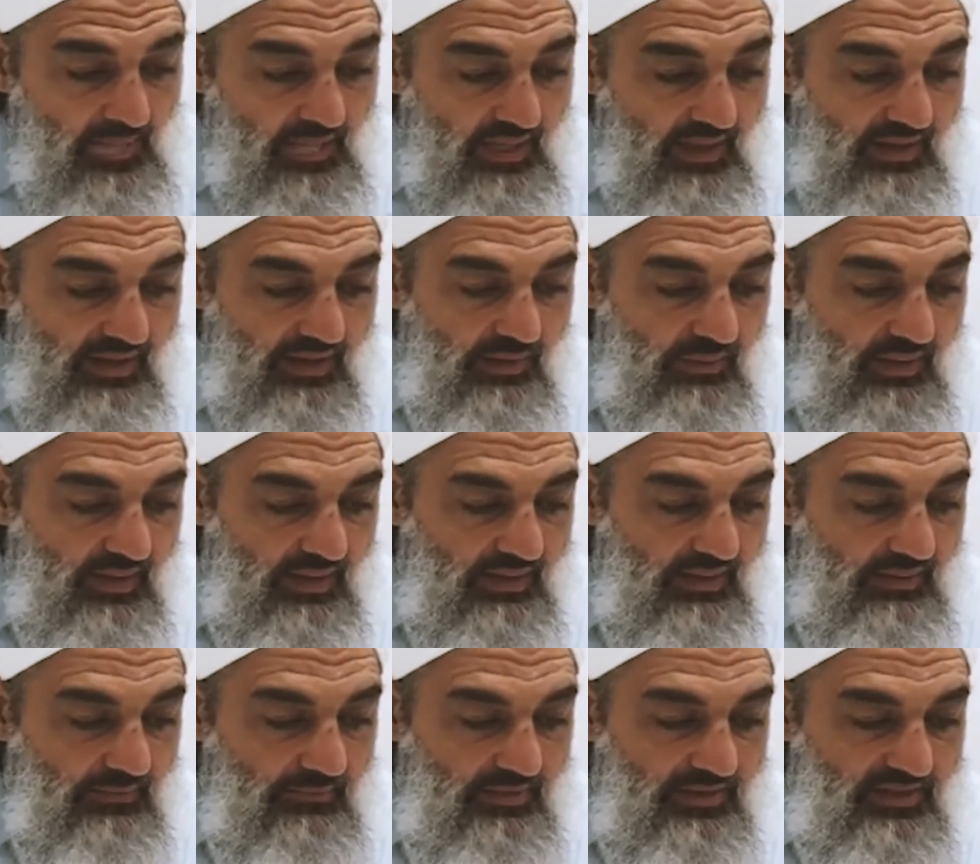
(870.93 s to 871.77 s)

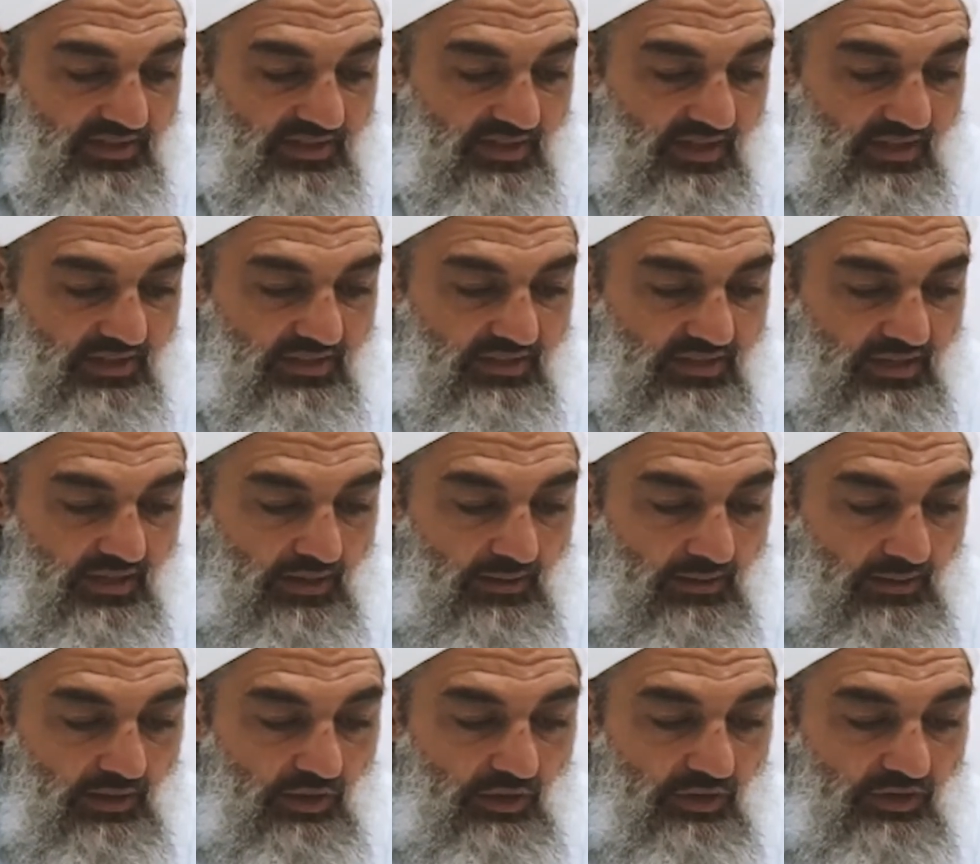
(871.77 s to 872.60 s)
Anyway, he says,
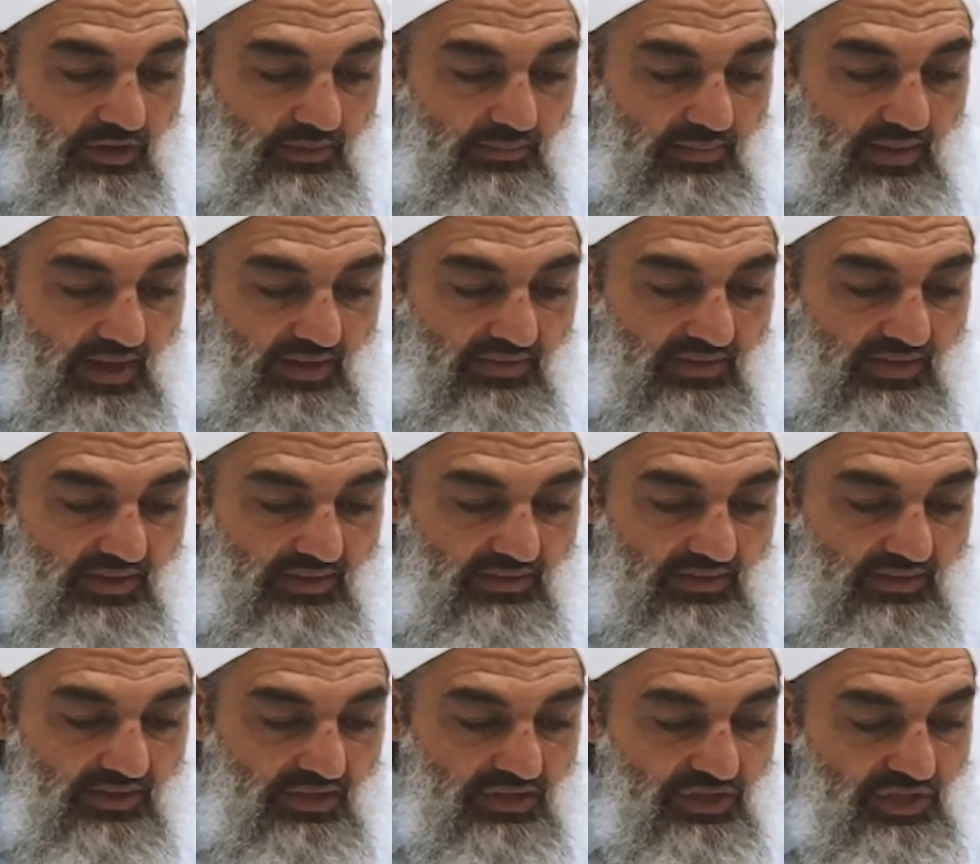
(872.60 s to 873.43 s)
learn about the
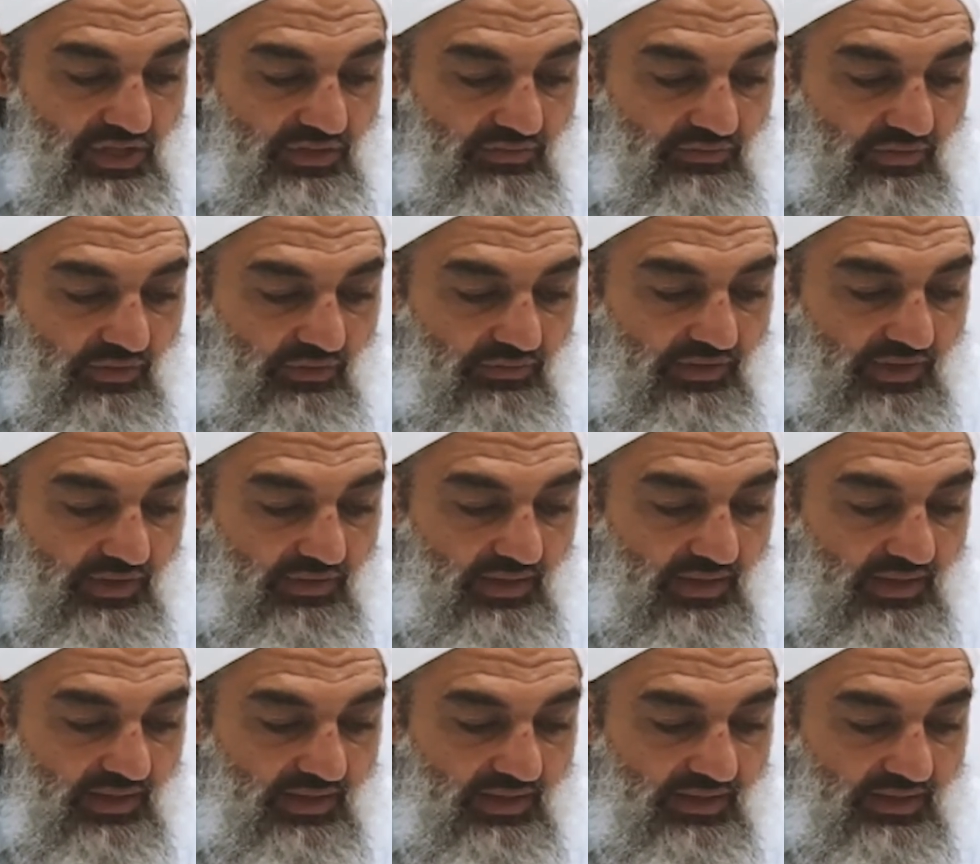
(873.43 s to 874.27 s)
intention, for
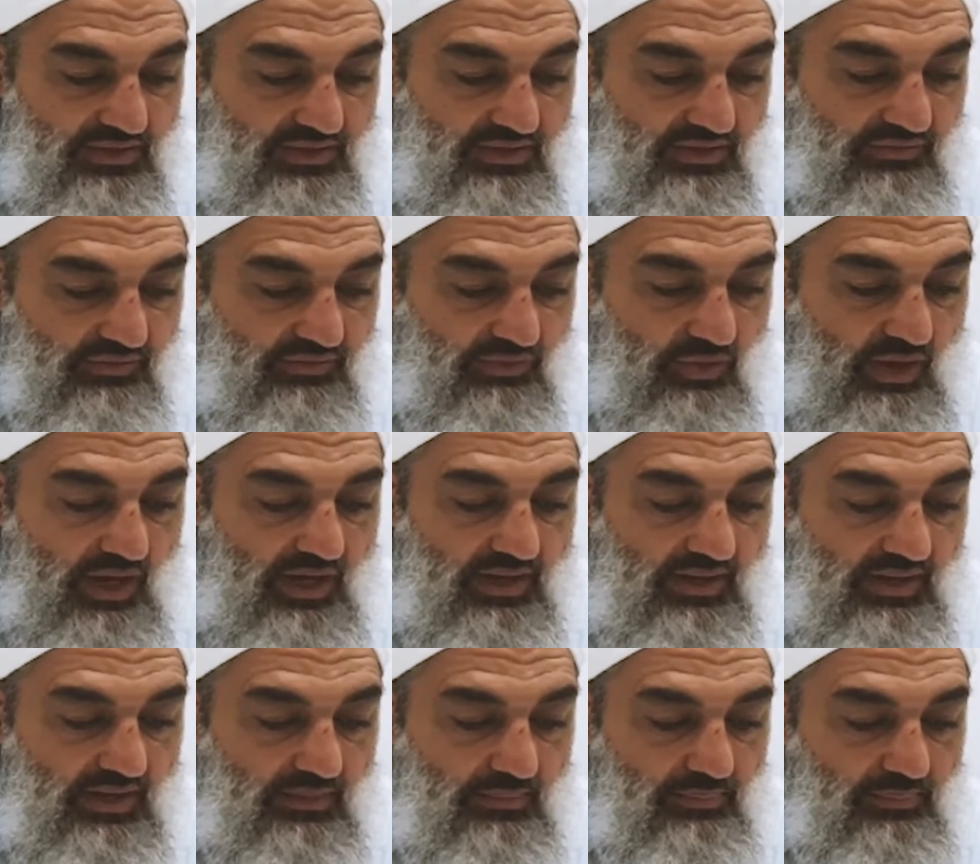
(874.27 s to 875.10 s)
verily it is of
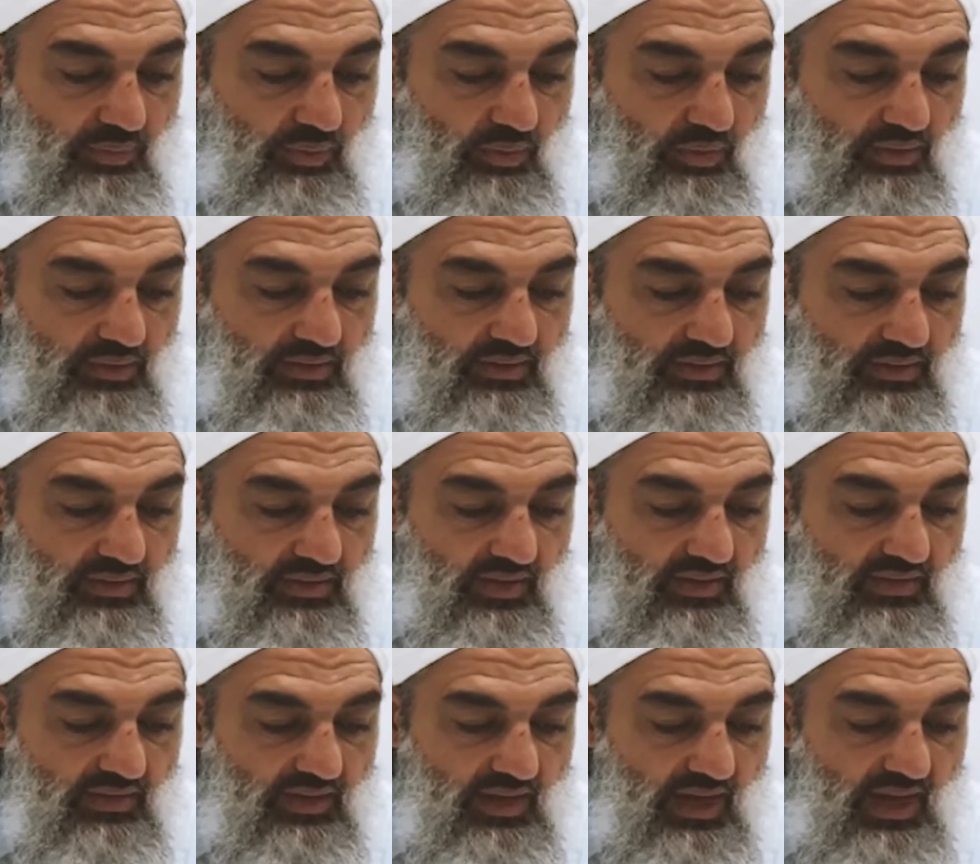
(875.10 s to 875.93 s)
greater import
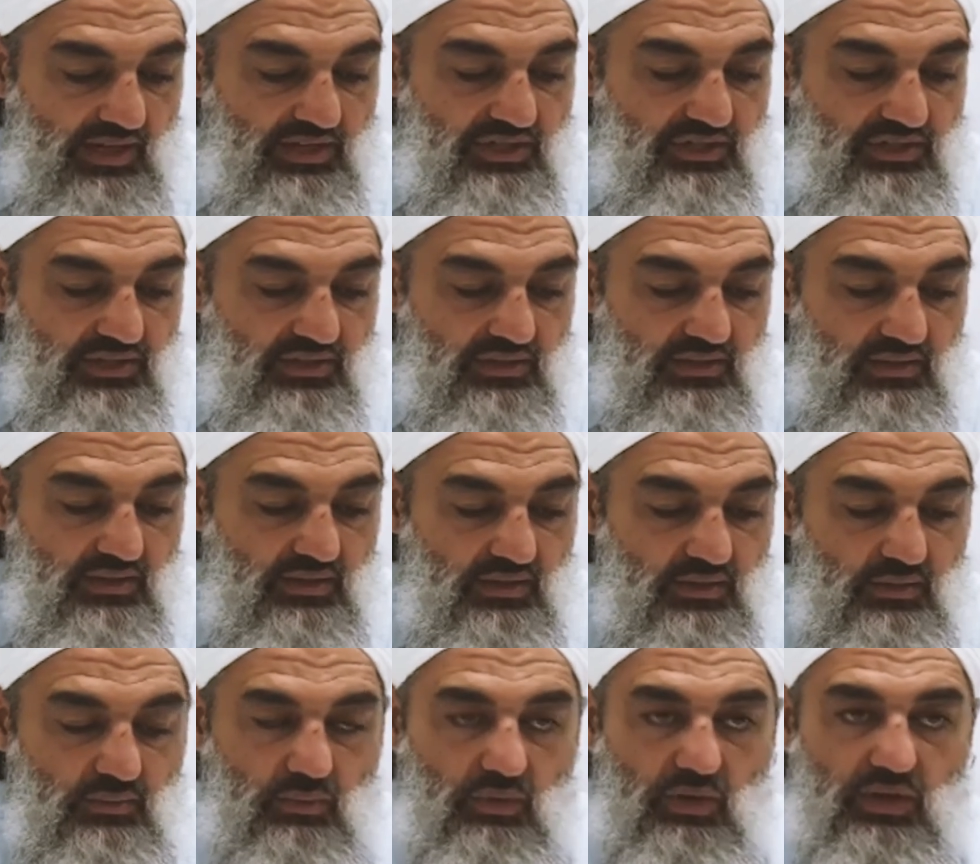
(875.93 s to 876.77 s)
than the action.
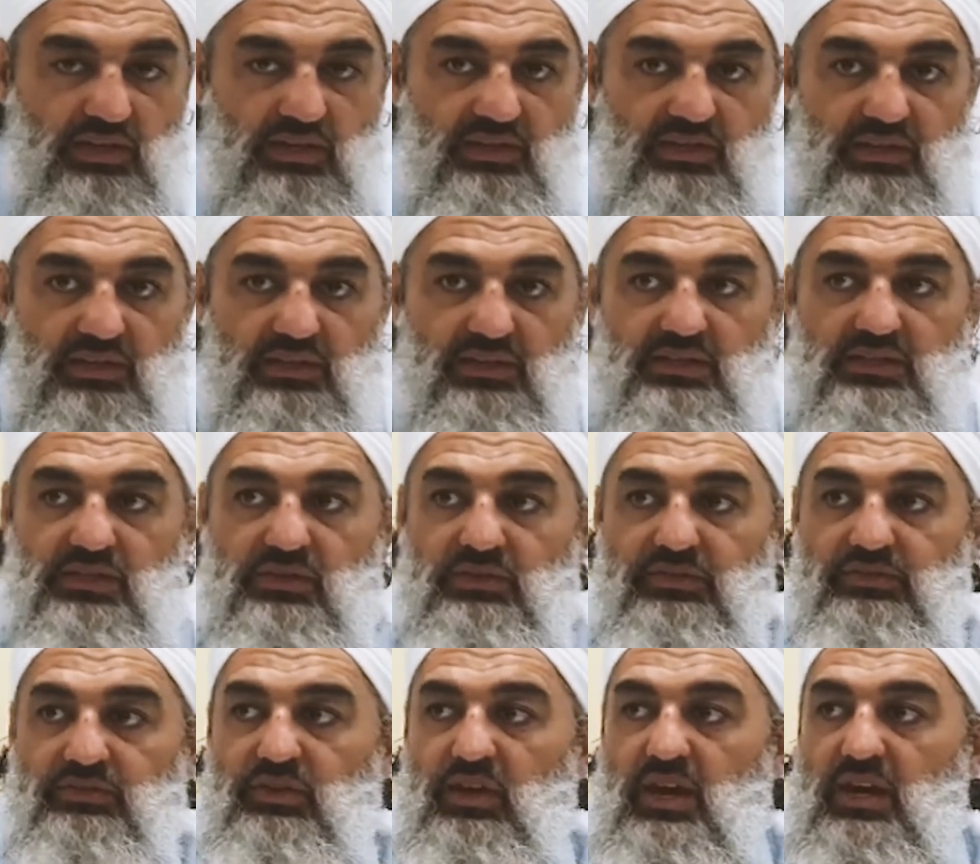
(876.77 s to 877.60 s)
Why do you think it's
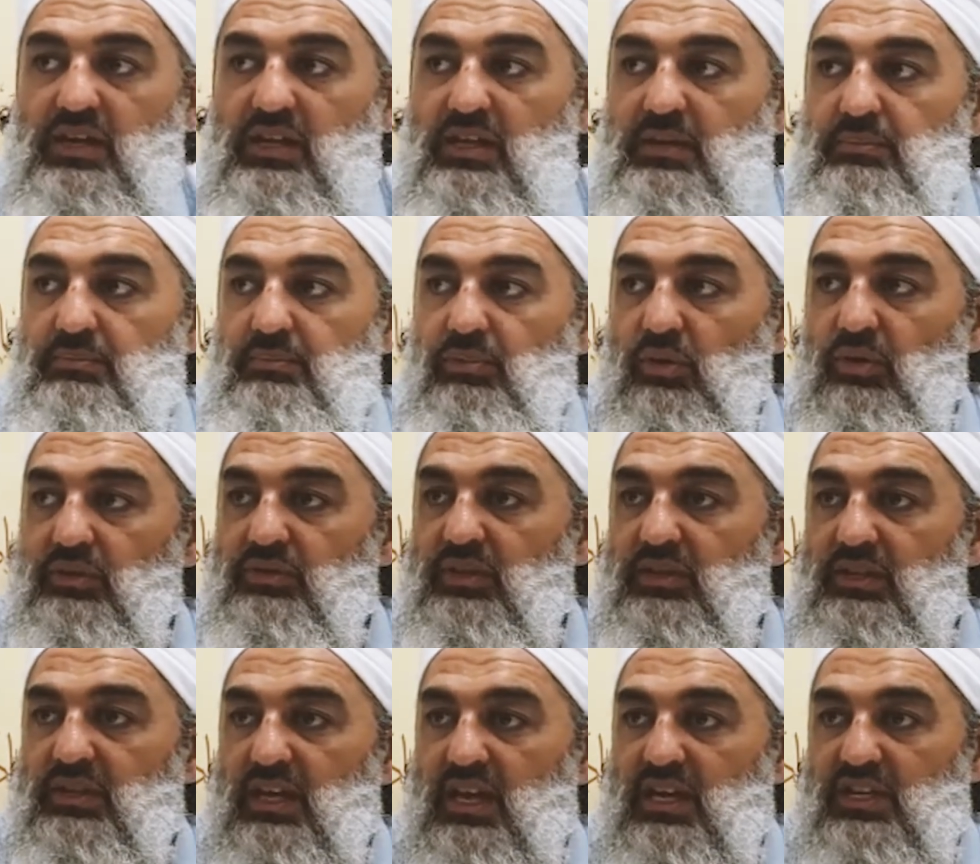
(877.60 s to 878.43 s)
of greater import
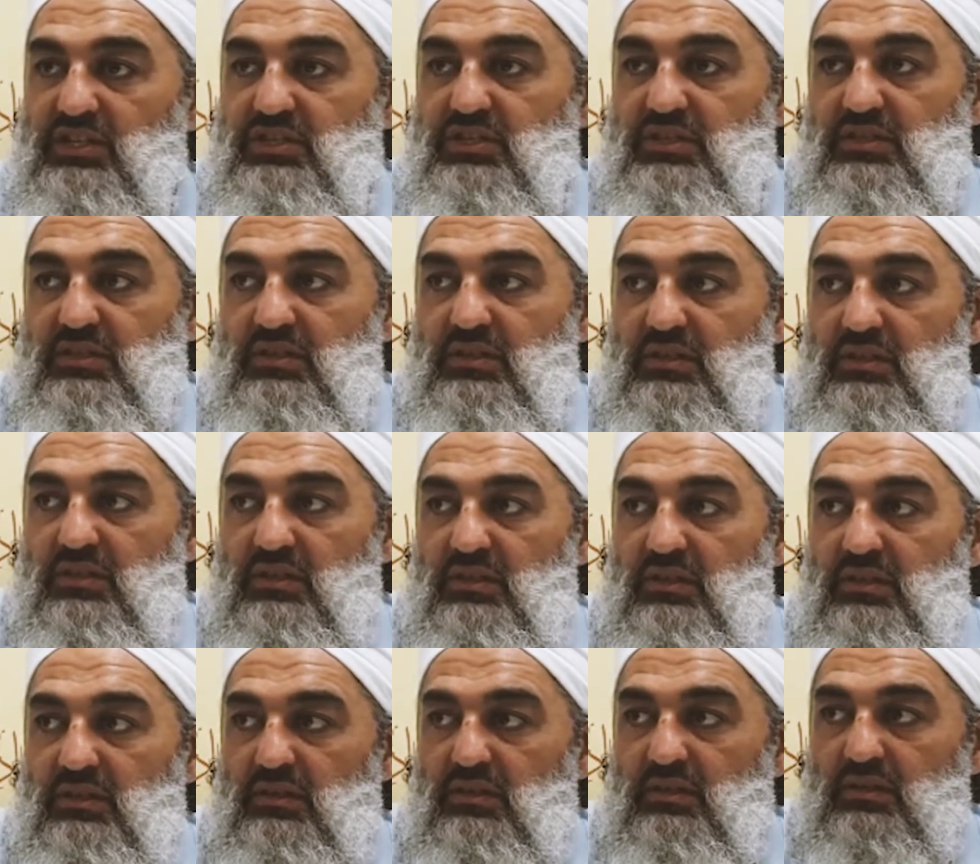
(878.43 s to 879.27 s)
than the action?
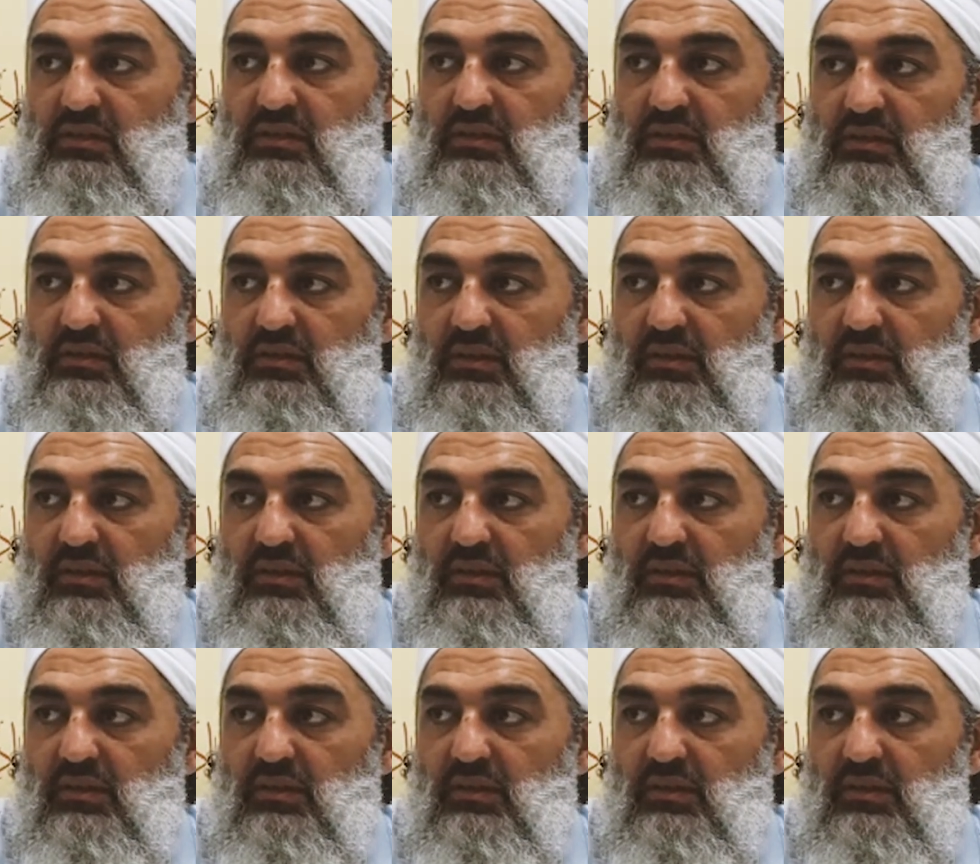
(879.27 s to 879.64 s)
So